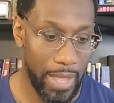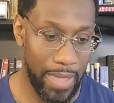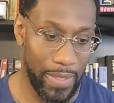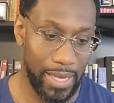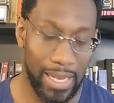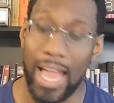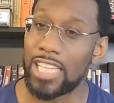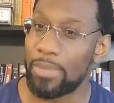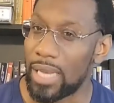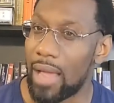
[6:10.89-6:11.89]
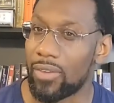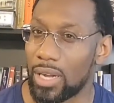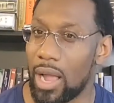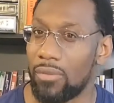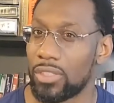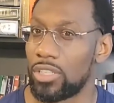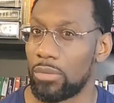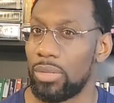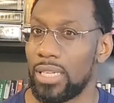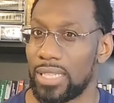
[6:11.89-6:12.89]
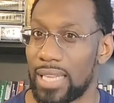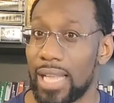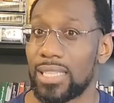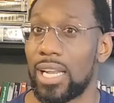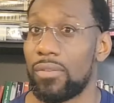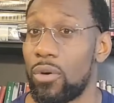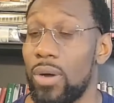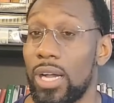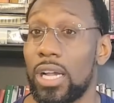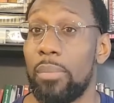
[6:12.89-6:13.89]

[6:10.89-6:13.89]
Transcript: and then the last Pan-African Conference took place in 1994 in